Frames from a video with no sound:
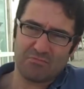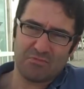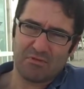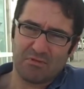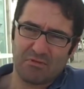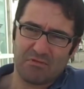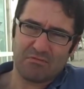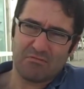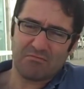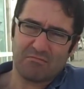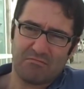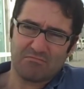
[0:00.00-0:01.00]
Yes, I
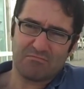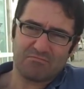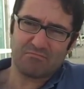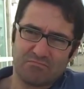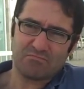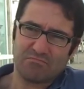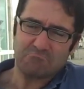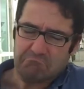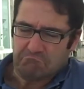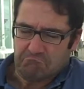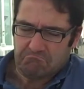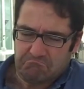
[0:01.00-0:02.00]
think
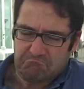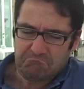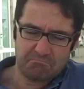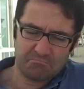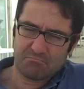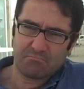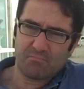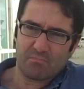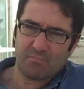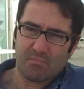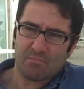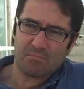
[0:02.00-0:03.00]
that's true.
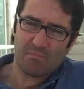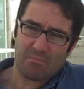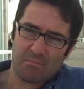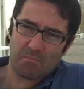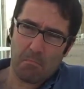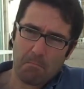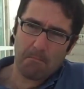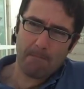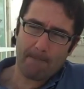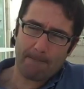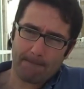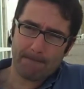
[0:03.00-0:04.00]
And what
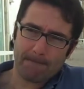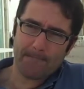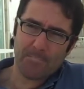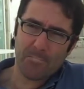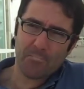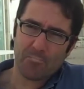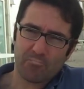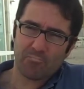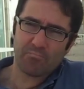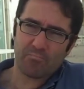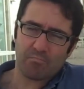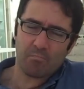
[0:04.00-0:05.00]
is the retail price
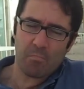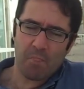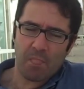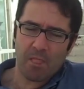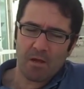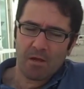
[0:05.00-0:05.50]
of this wine?